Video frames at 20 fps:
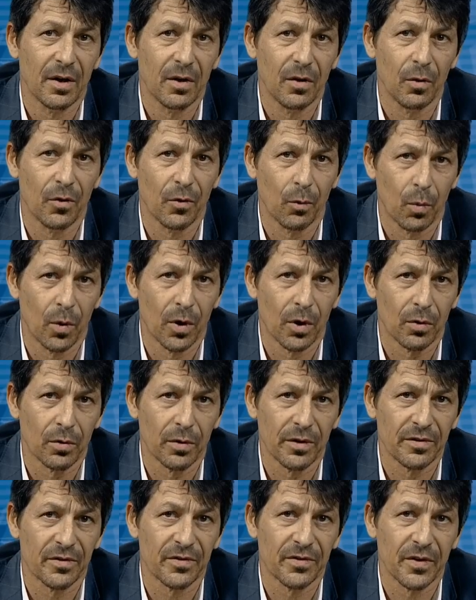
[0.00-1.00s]
the
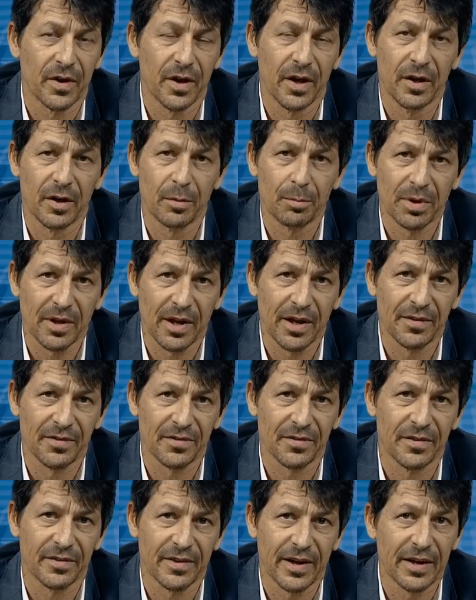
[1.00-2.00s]
world is in a
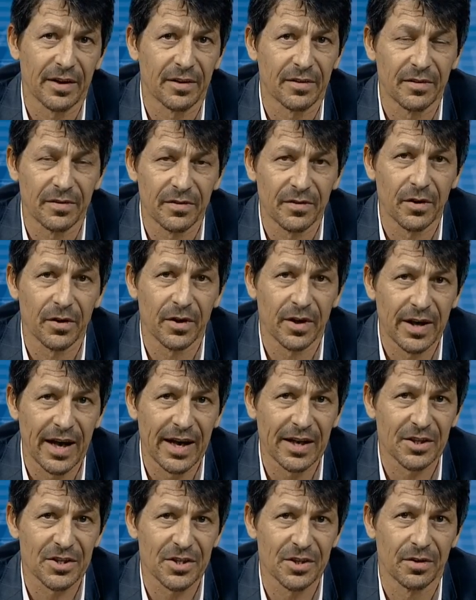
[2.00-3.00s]
place to take concerted
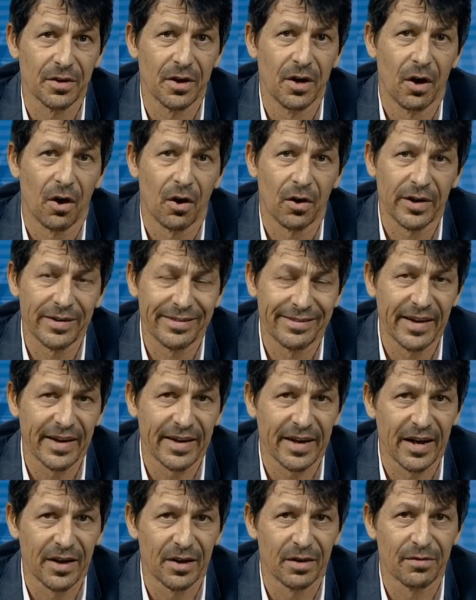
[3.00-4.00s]
action on a
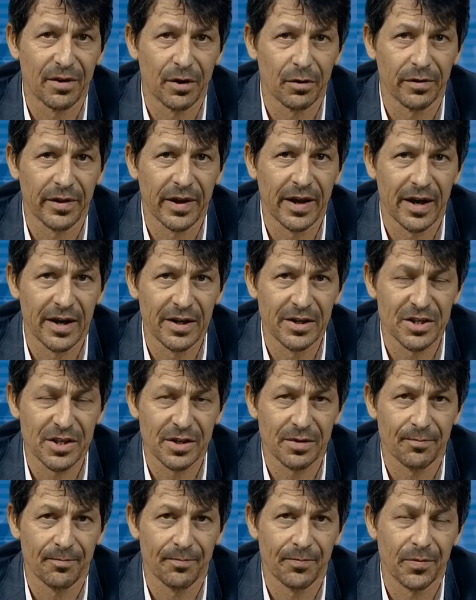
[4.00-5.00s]
decade of healthy
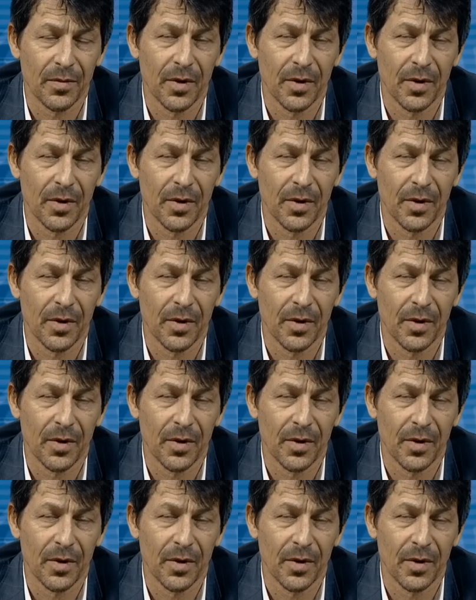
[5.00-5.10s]
aging.